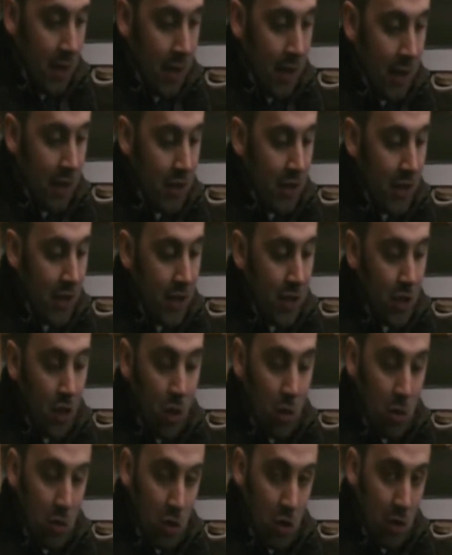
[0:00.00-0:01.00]
the strings are
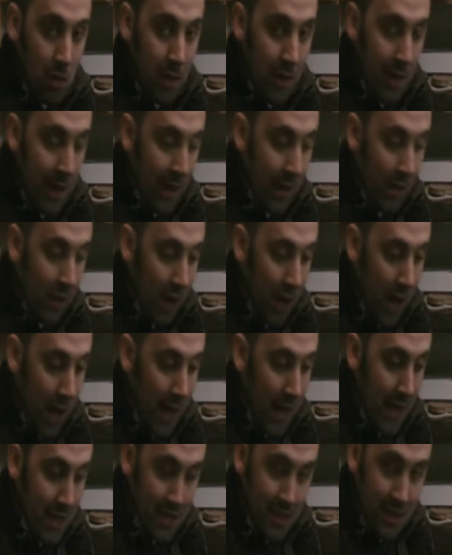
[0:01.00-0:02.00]
always going to be at their
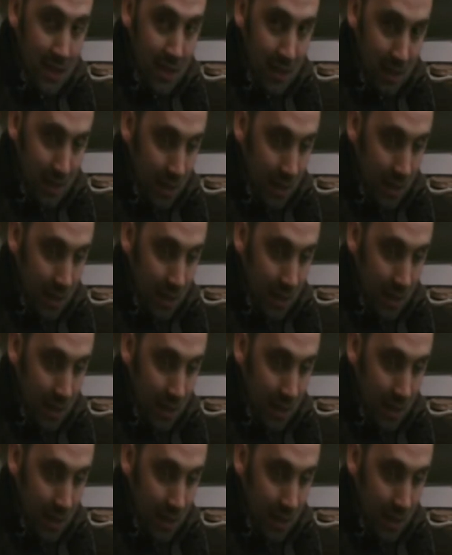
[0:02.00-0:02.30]
highest